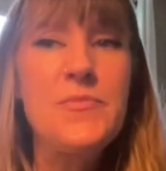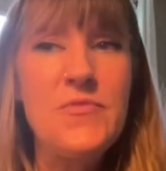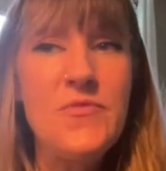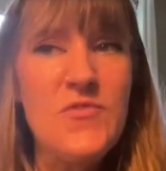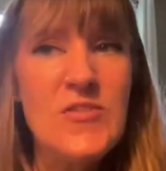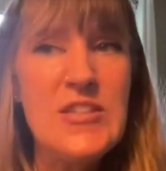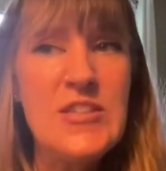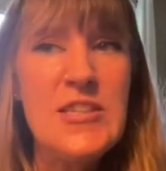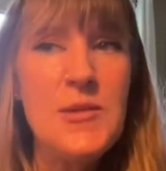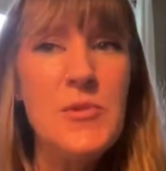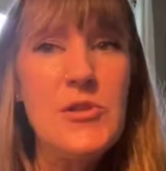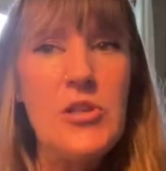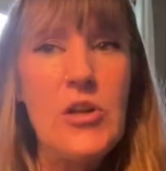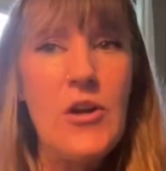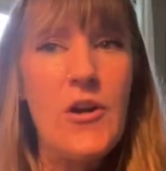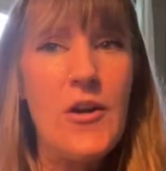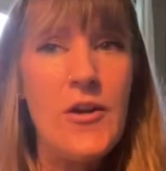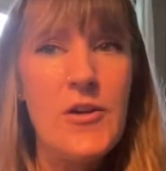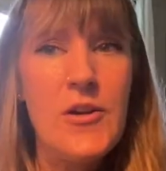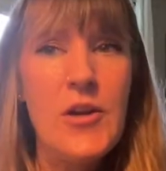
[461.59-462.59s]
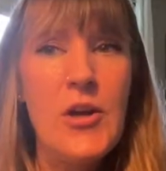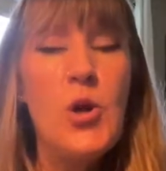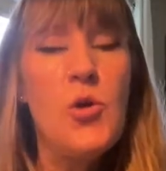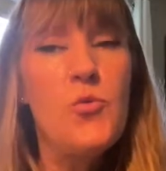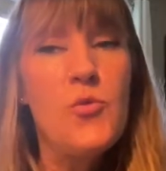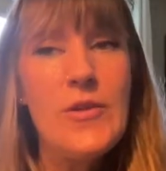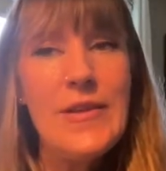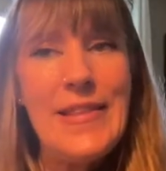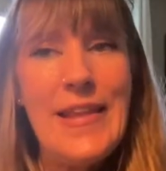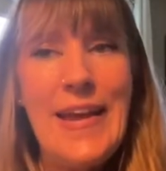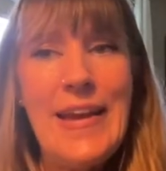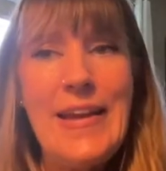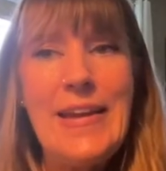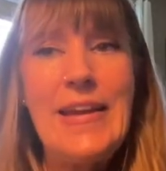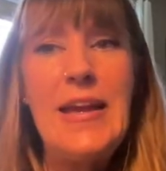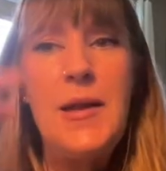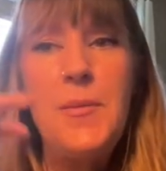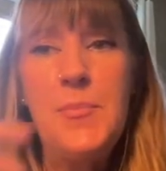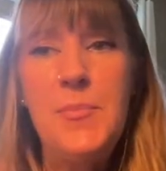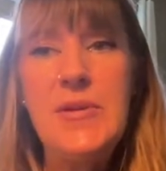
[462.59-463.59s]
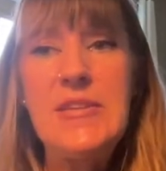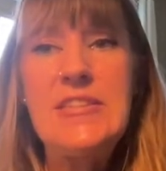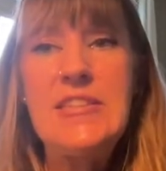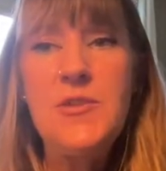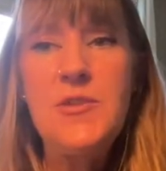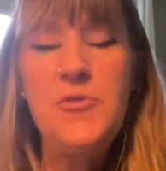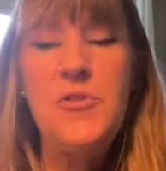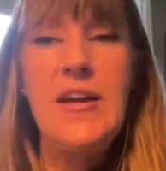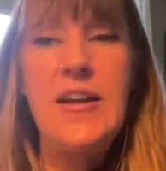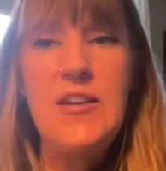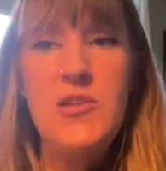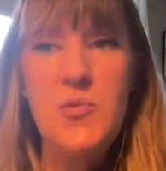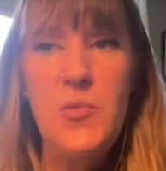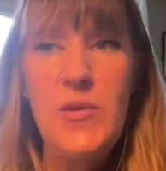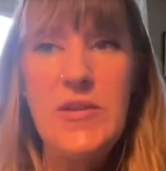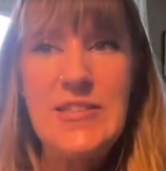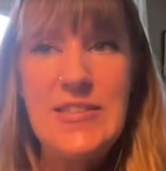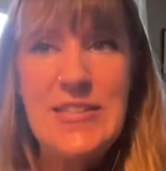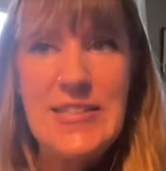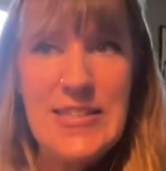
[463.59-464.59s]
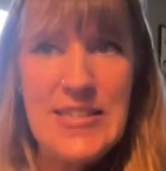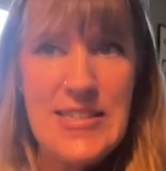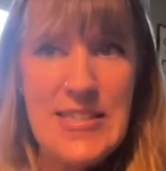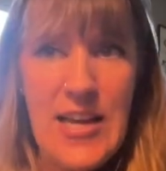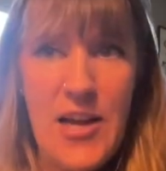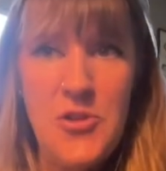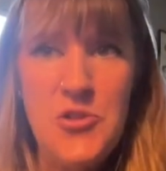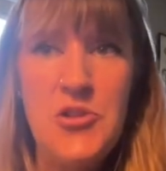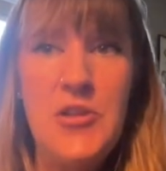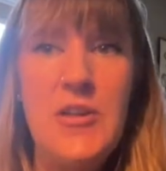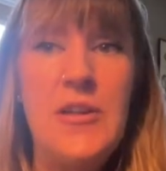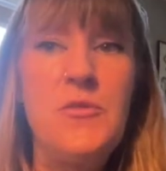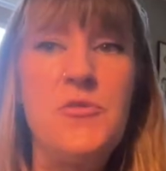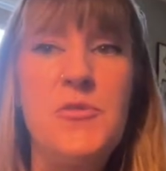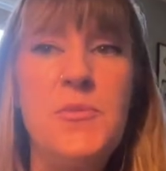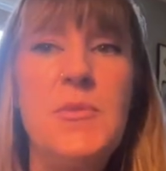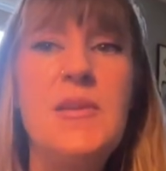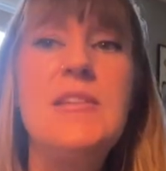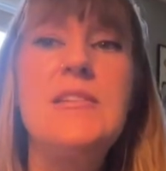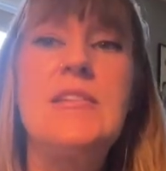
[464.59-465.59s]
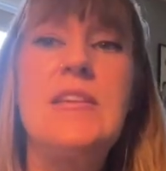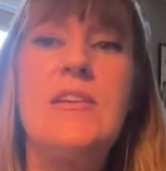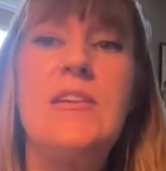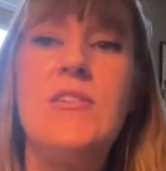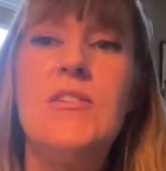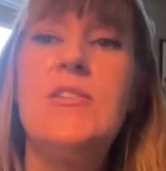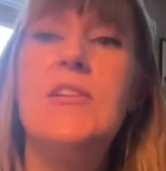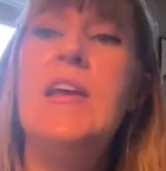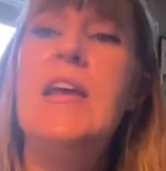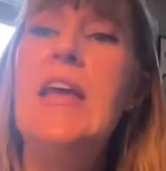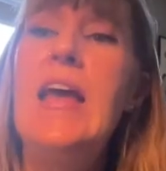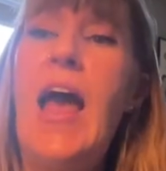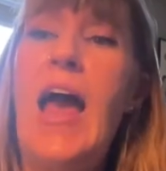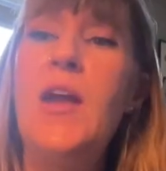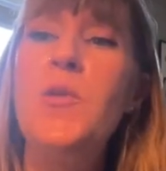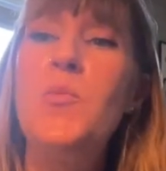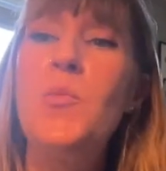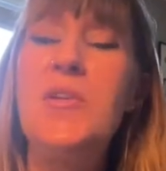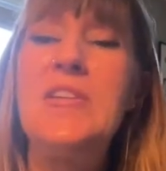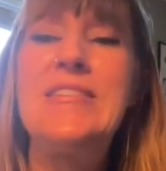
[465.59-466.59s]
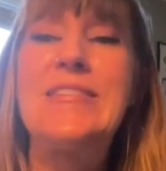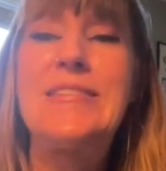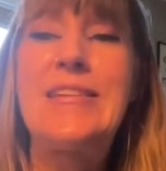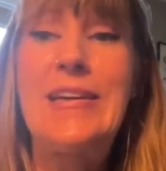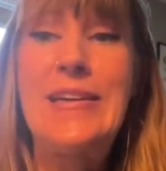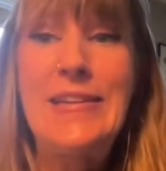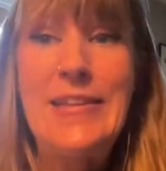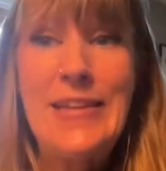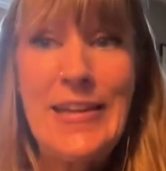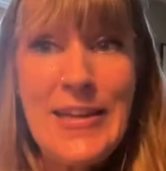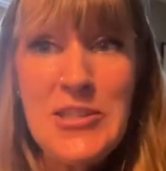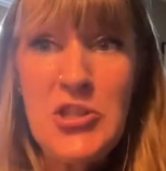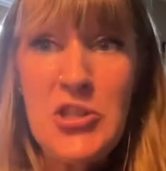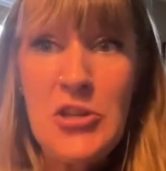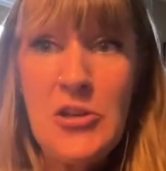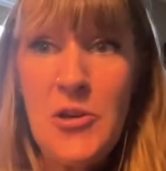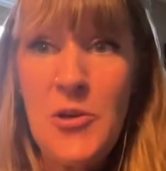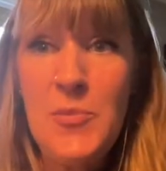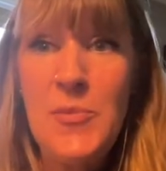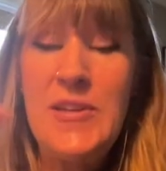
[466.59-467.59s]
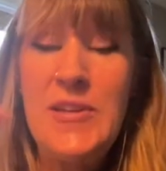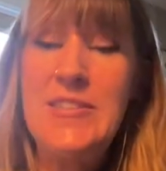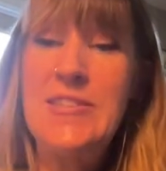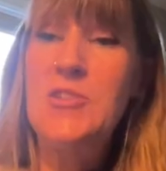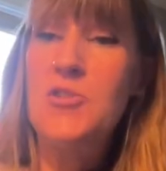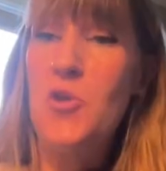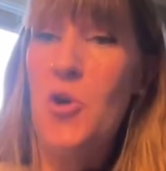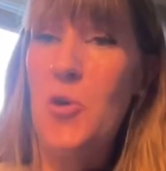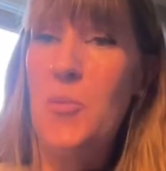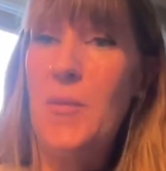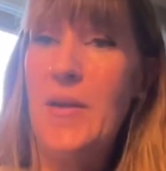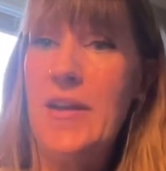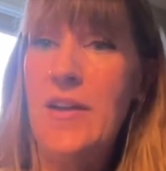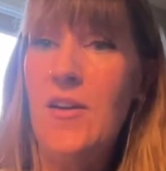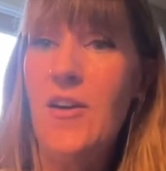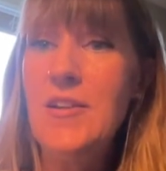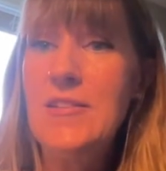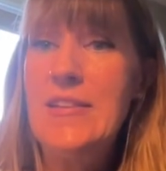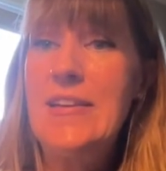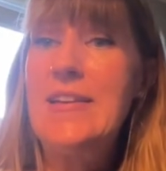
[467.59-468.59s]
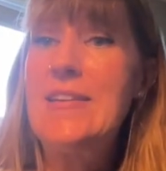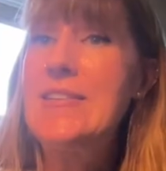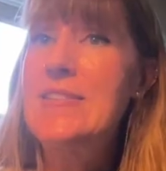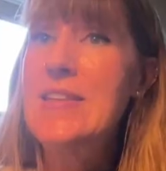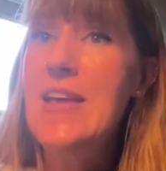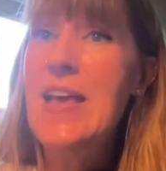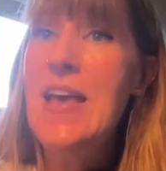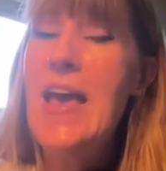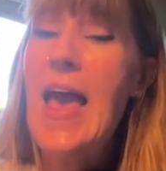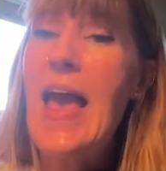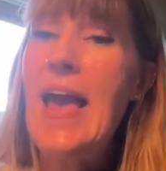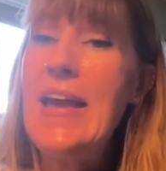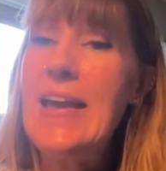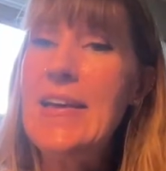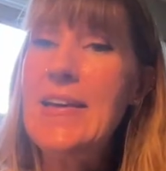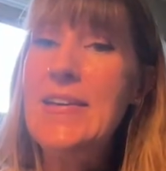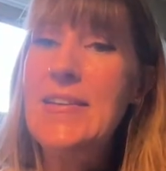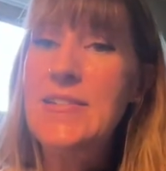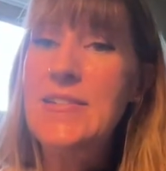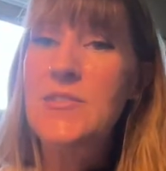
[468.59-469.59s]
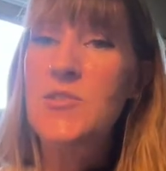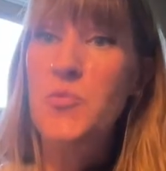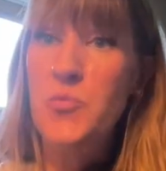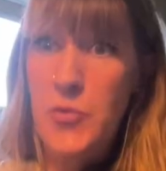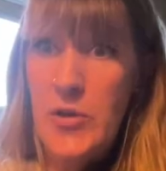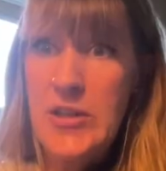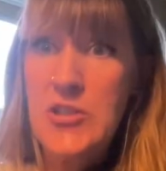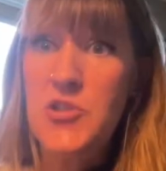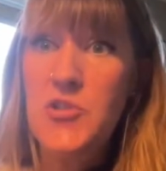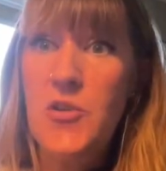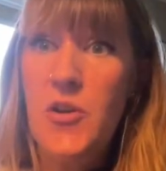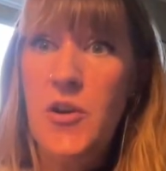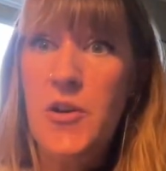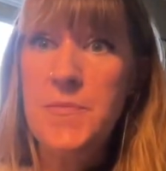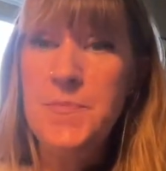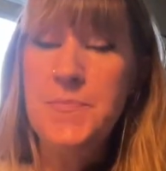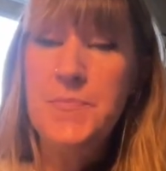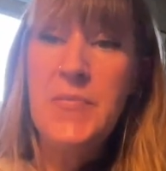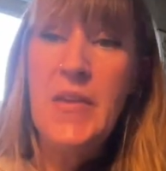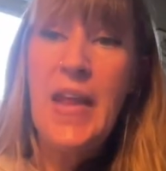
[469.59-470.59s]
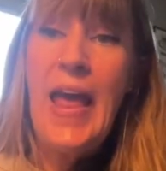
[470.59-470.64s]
Similar, related, but different, because one's nostalgia and familial, and one is collegial, because these are my colleagues, and regional.